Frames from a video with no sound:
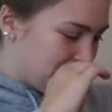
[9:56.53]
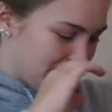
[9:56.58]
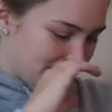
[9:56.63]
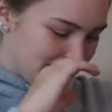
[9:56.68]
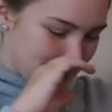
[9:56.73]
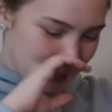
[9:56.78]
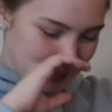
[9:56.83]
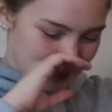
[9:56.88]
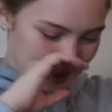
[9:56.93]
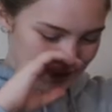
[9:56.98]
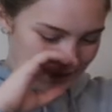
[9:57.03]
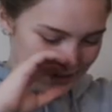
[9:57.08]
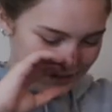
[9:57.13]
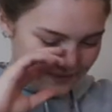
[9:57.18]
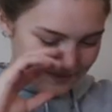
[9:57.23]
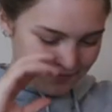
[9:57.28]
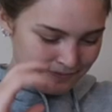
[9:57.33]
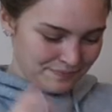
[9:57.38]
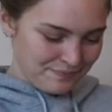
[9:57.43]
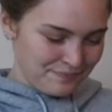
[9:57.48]
can
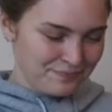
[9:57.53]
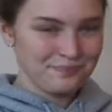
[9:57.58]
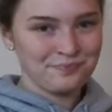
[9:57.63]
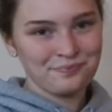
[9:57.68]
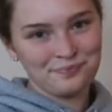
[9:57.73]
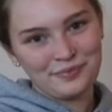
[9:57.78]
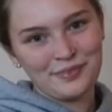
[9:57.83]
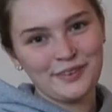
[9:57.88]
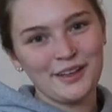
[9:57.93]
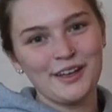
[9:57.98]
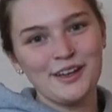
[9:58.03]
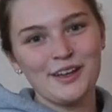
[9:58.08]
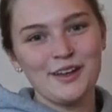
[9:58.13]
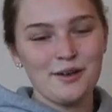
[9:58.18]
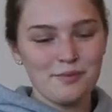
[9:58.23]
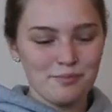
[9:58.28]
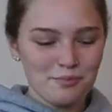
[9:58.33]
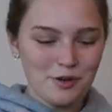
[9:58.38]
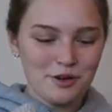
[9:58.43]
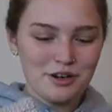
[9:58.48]
see,
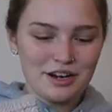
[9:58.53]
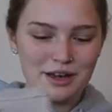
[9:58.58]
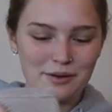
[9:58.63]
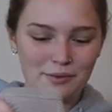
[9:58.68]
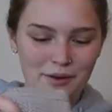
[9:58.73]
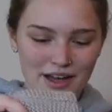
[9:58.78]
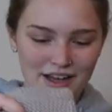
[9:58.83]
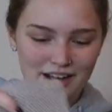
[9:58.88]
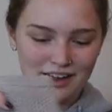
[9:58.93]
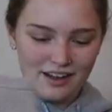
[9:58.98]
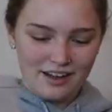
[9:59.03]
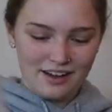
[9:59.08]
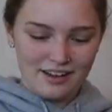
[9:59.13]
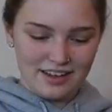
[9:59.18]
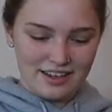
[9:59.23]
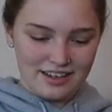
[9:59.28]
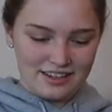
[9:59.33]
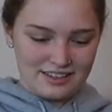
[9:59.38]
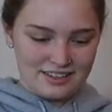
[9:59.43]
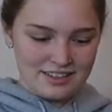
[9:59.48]
more knitwear,
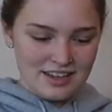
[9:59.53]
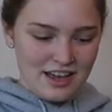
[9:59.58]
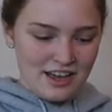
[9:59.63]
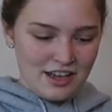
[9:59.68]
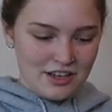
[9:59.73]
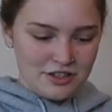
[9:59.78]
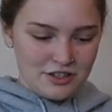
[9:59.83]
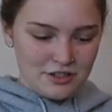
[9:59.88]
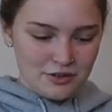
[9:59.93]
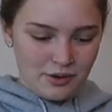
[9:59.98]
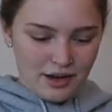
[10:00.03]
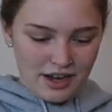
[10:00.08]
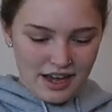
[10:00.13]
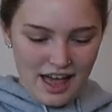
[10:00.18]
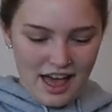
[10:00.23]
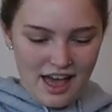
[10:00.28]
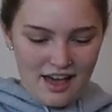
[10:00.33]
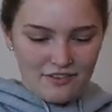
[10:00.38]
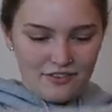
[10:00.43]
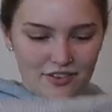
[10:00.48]
guys. Do
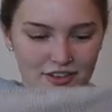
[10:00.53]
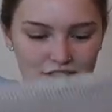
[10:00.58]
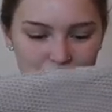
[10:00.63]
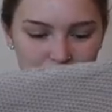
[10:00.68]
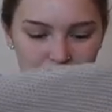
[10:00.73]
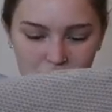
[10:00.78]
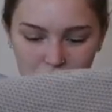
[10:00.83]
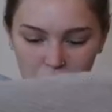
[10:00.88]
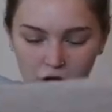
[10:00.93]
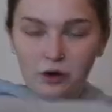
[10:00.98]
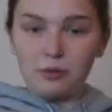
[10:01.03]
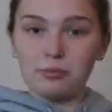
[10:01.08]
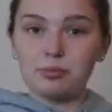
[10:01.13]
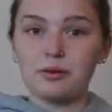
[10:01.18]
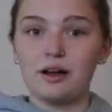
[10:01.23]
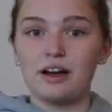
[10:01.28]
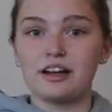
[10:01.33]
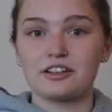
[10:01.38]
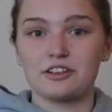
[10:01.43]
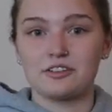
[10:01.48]
I ever stop?
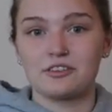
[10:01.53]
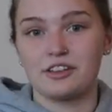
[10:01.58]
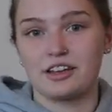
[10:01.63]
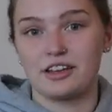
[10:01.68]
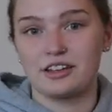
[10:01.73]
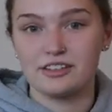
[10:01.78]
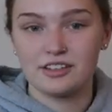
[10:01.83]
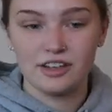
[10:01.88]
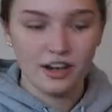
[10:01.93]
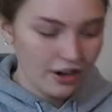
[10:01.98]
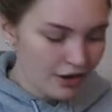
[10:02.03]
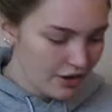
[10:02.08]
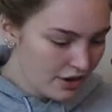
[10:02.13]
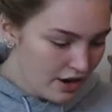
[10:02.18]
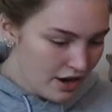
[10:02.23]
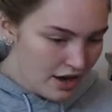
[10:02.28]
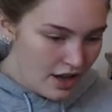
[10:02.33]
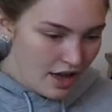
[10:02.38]
I don't think so.